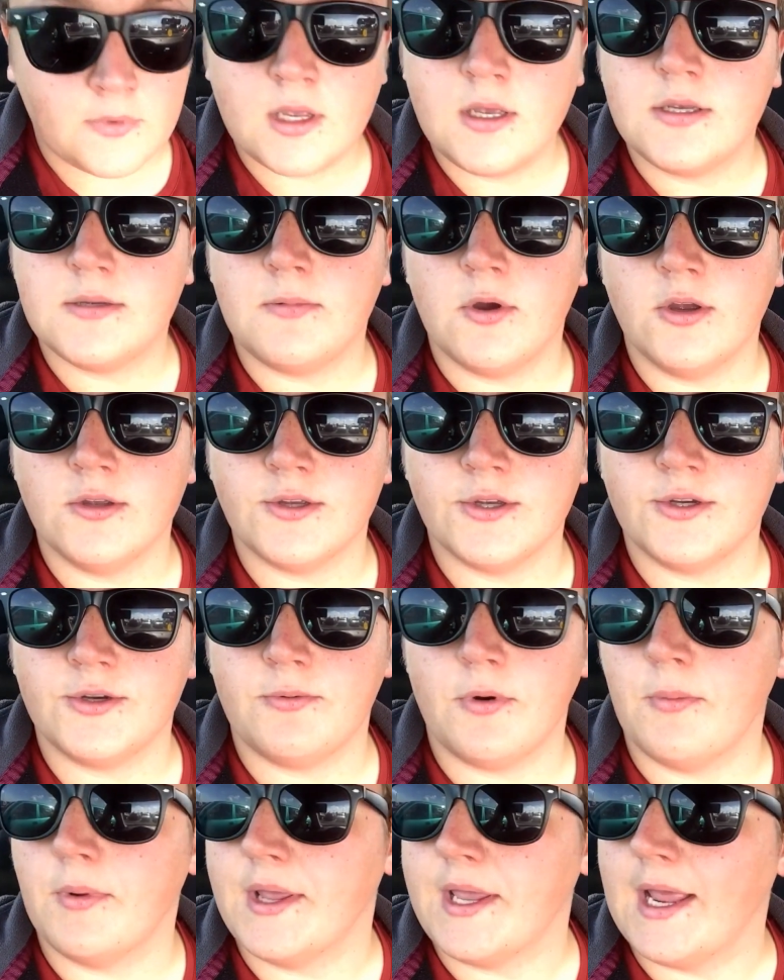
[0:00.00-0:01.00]
suppose I should
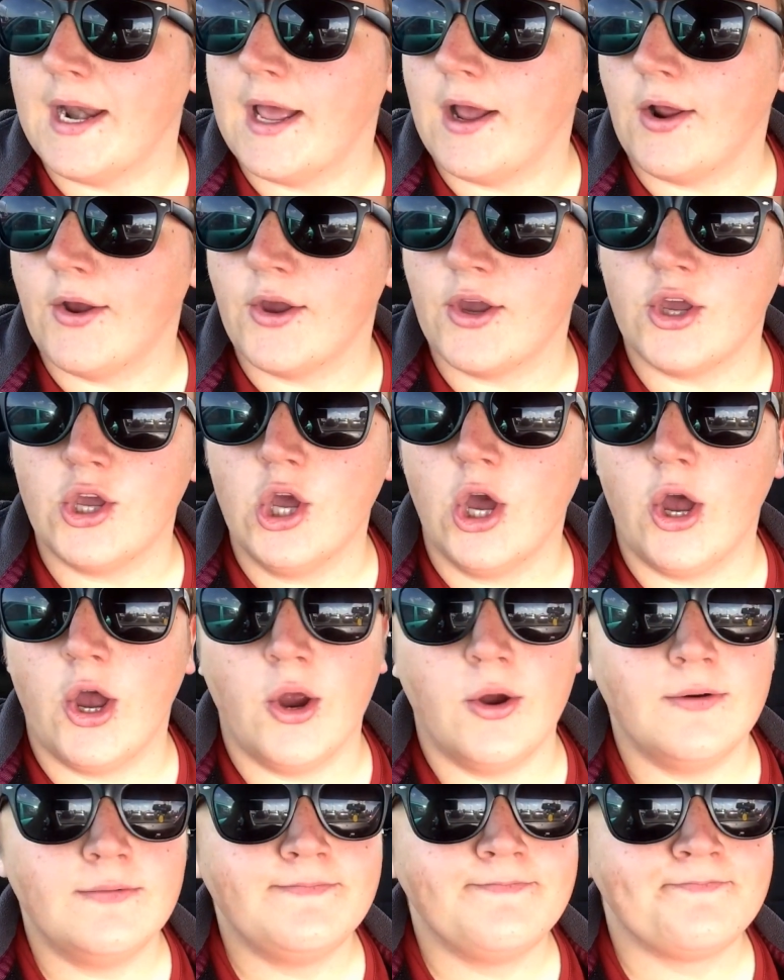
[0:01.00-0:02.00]
probably get out and go.